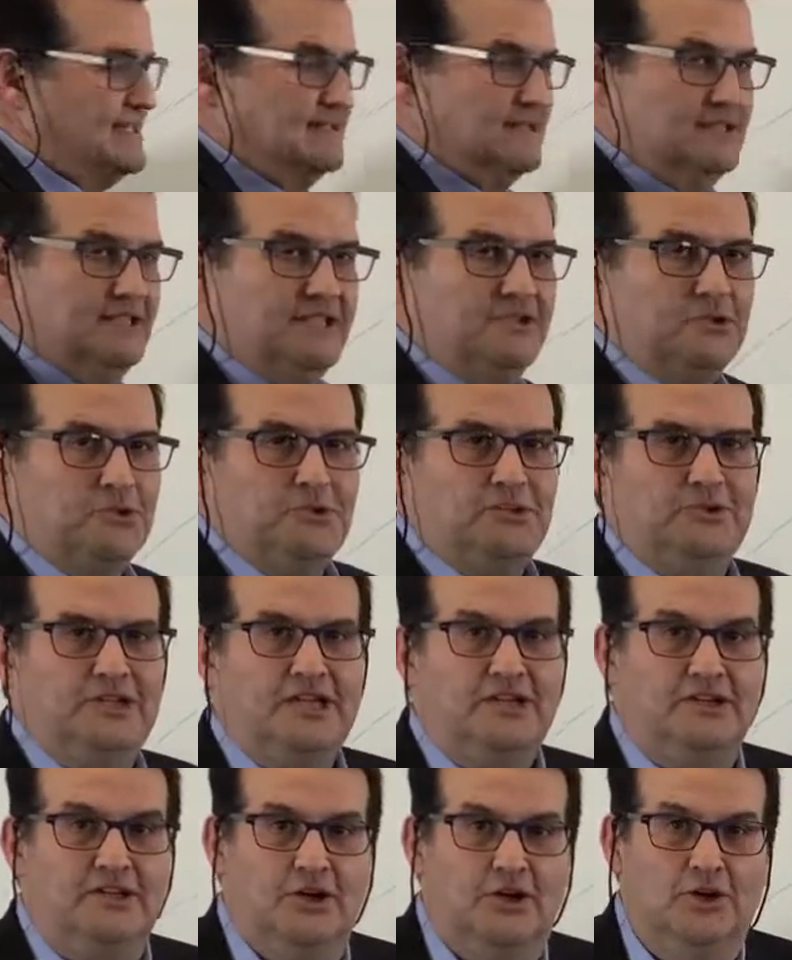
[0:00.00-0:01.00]

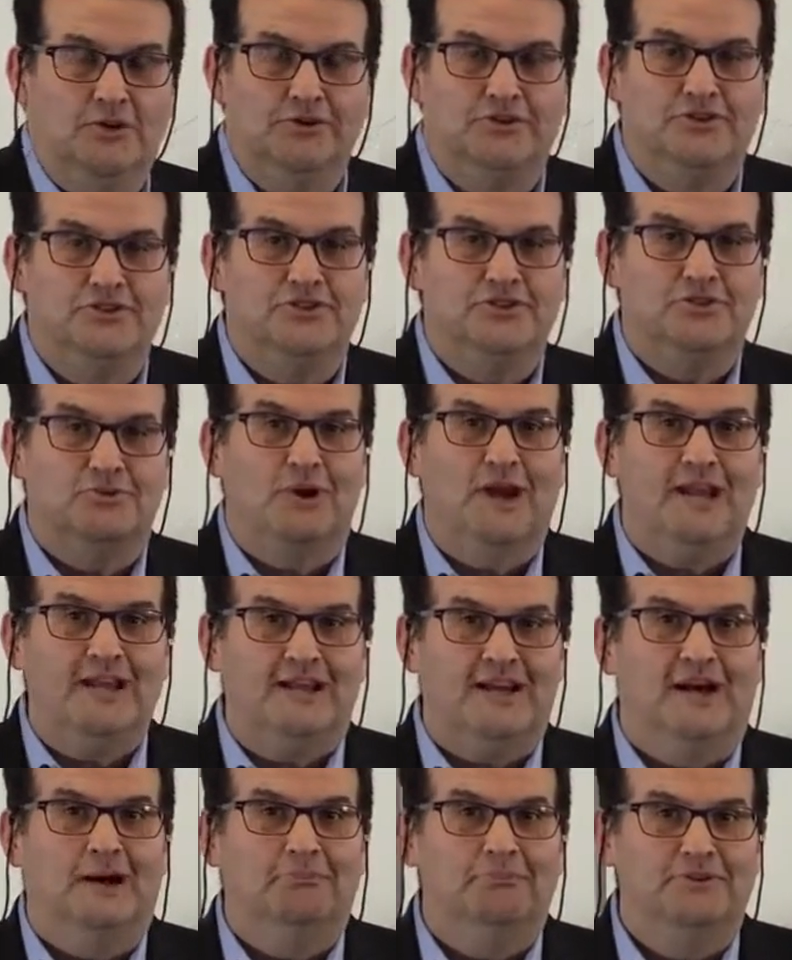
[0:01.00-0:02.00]
literally goes
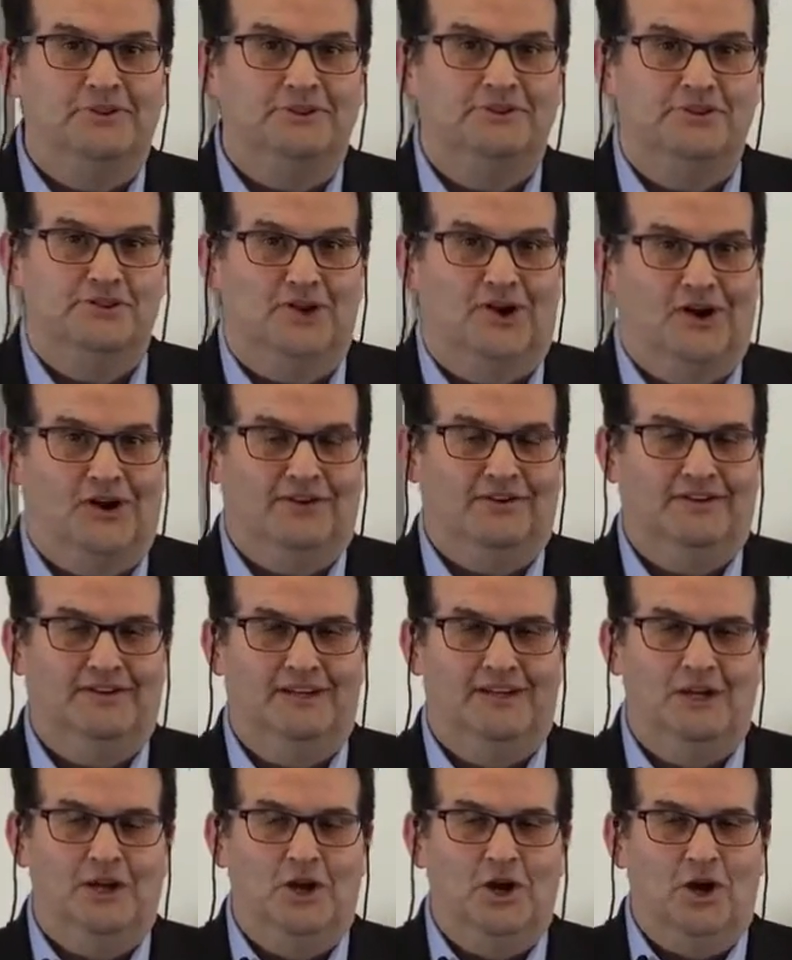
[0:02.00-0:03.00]
straight up the chart
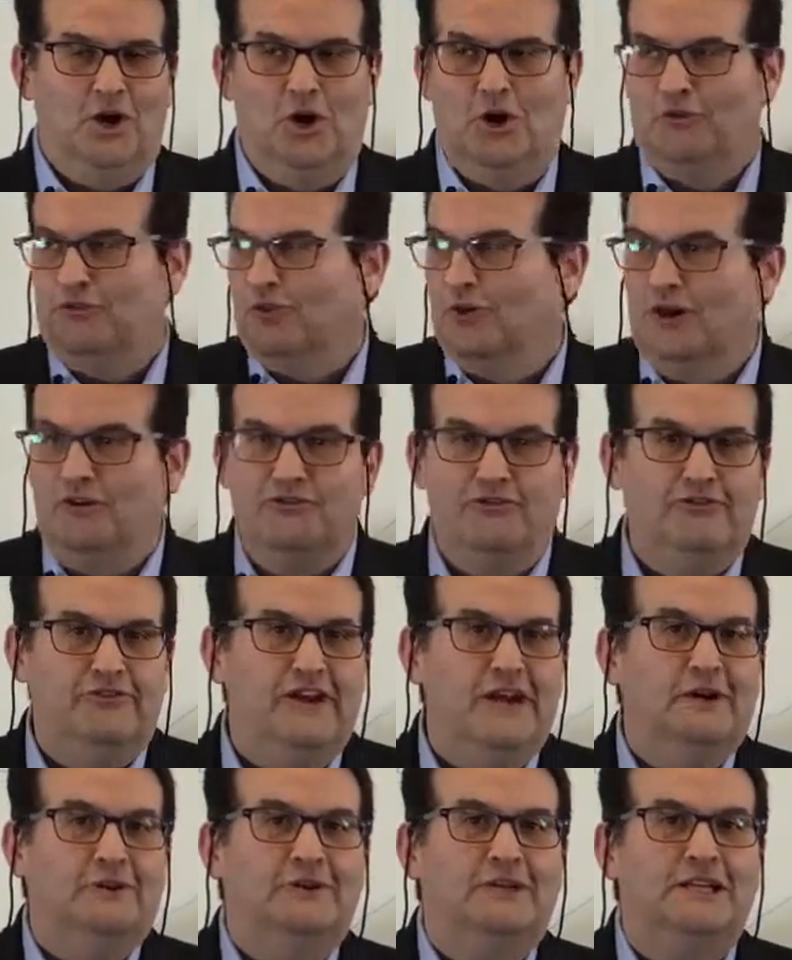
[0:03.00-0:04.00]
over a
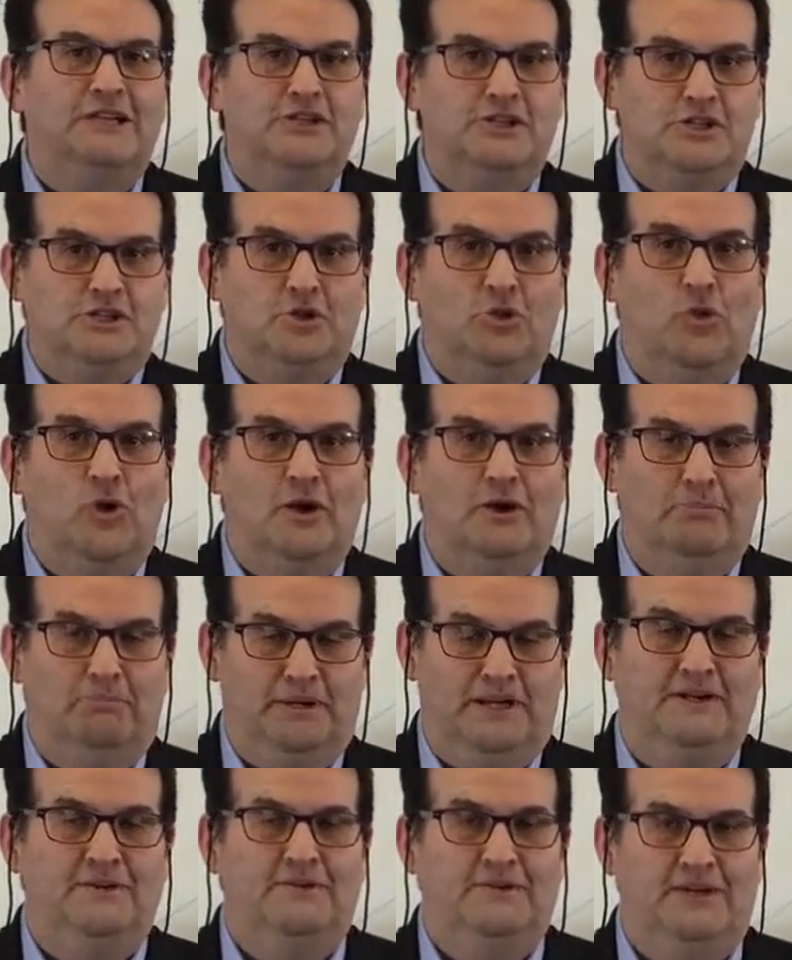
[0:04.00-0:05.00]
fairly short
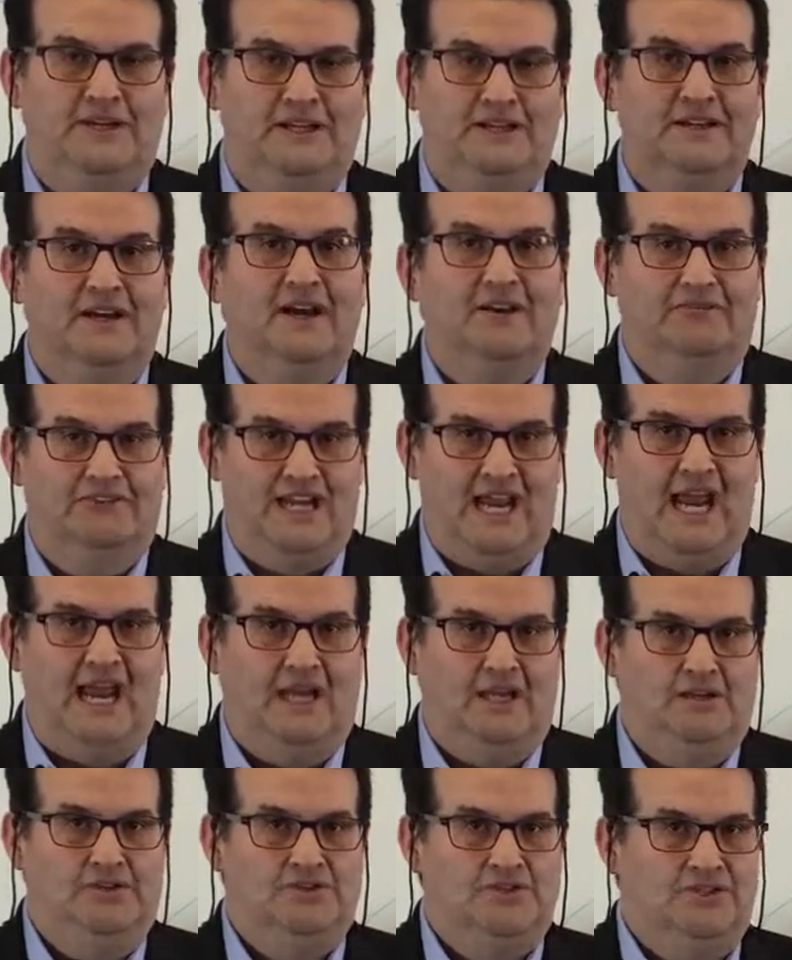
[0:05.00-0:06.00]
period of
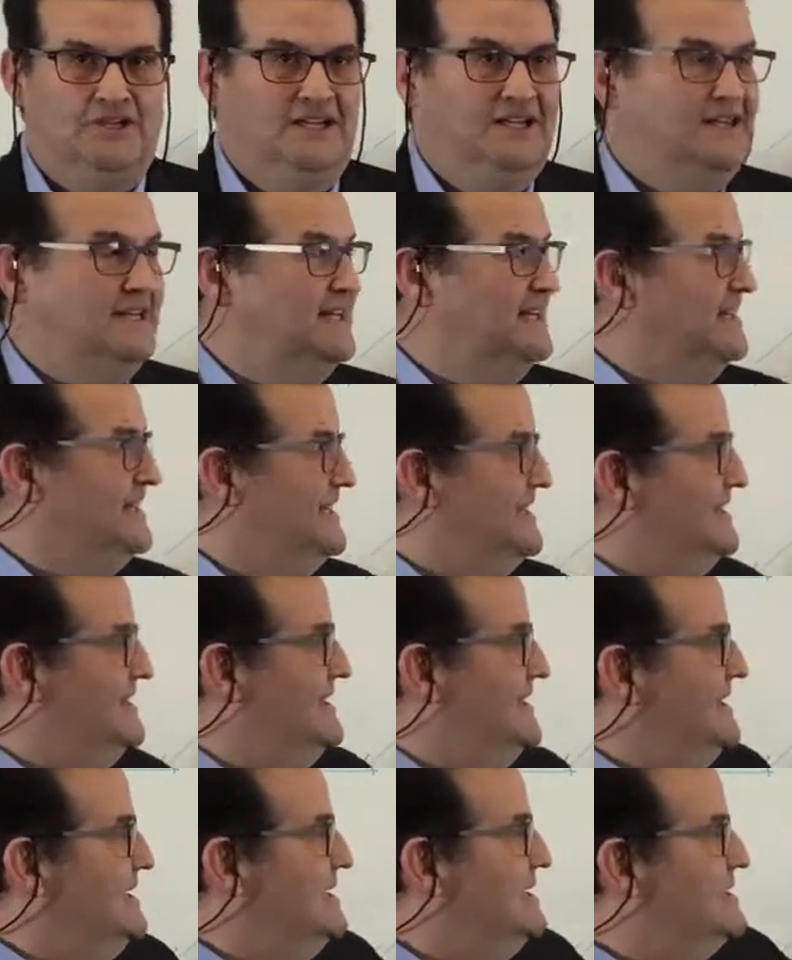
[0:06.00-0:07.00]
days.
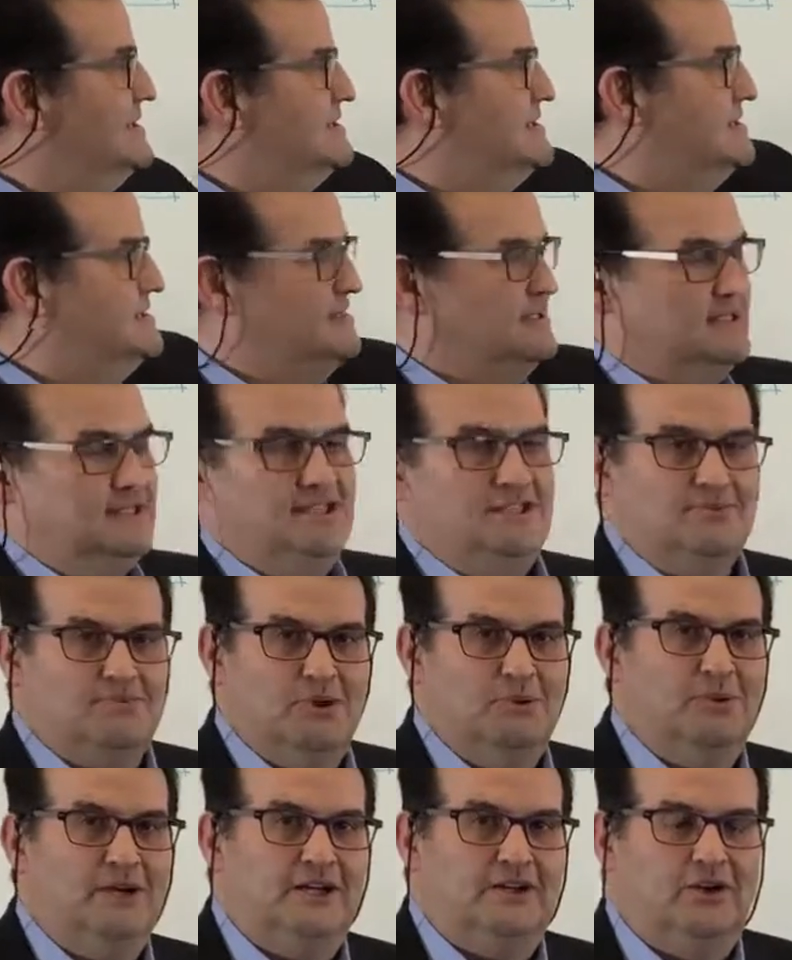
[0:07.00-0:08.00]
This is
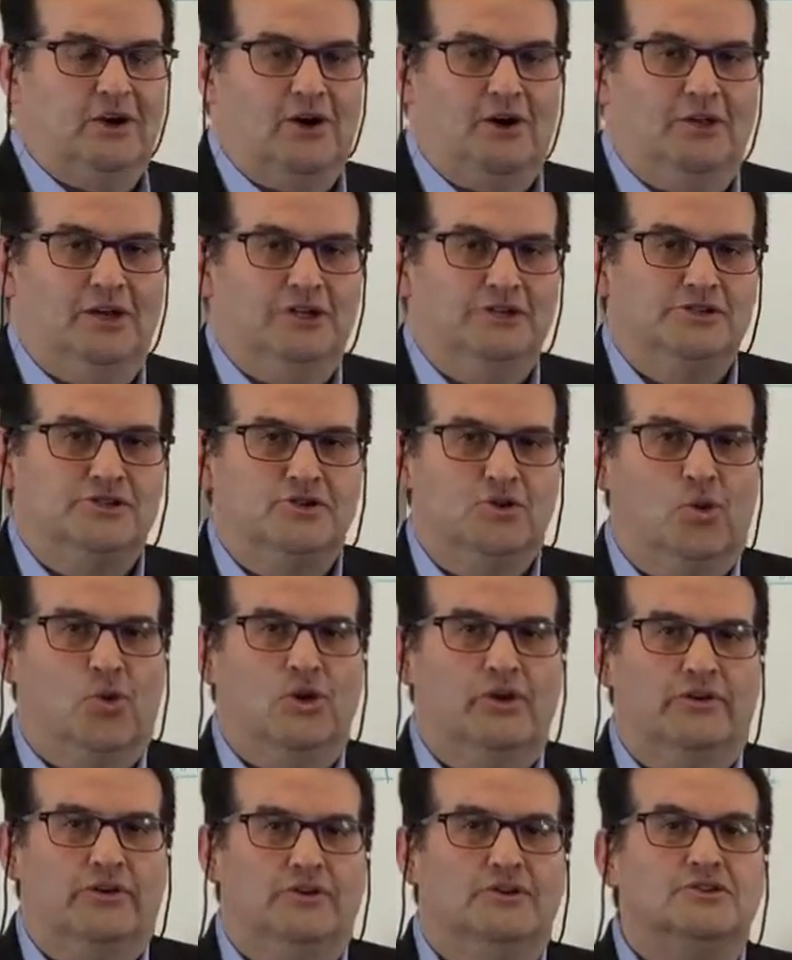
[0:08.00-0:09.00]
what we call a
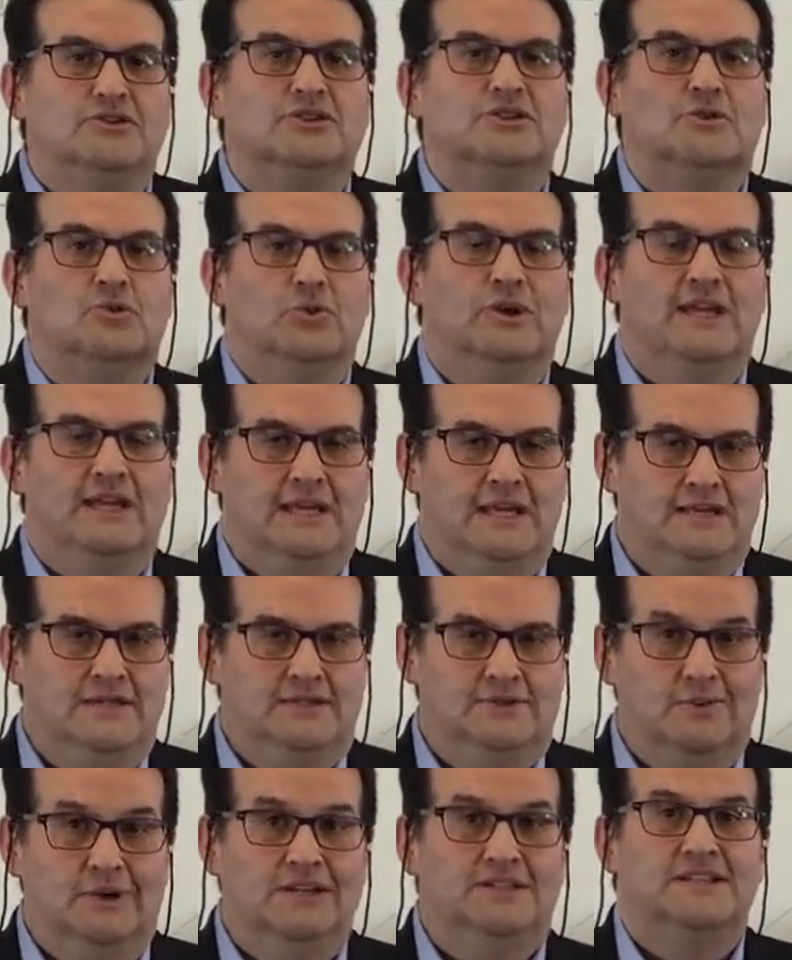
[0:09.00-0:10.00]
short
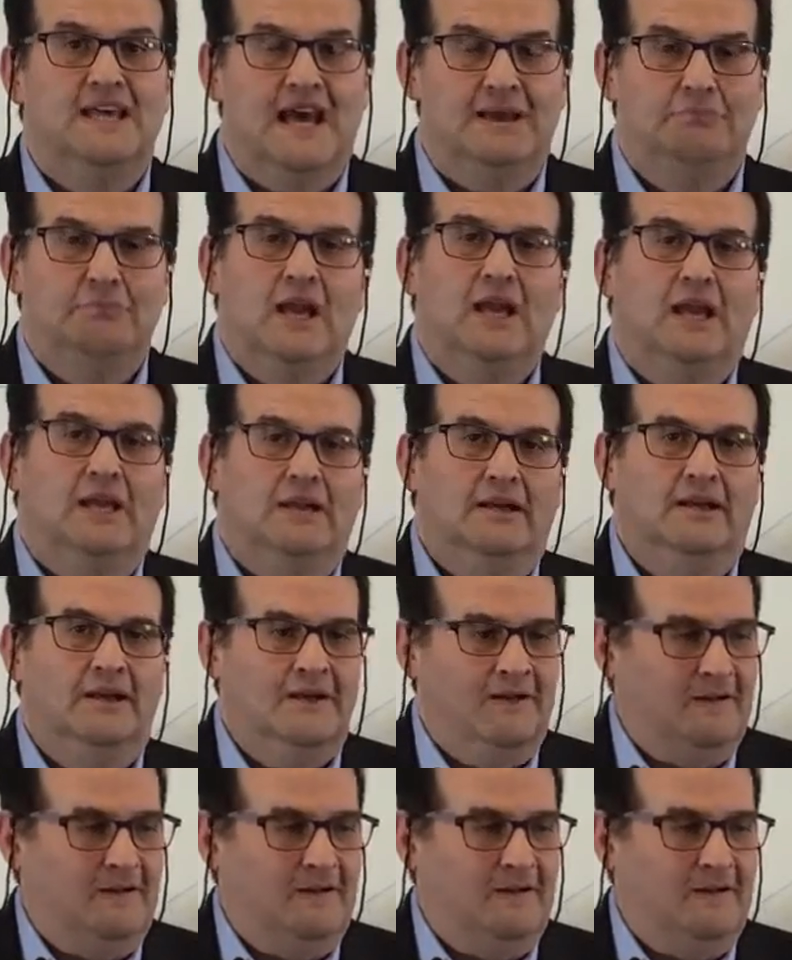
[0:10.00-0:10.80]
squeeze. What does that mean?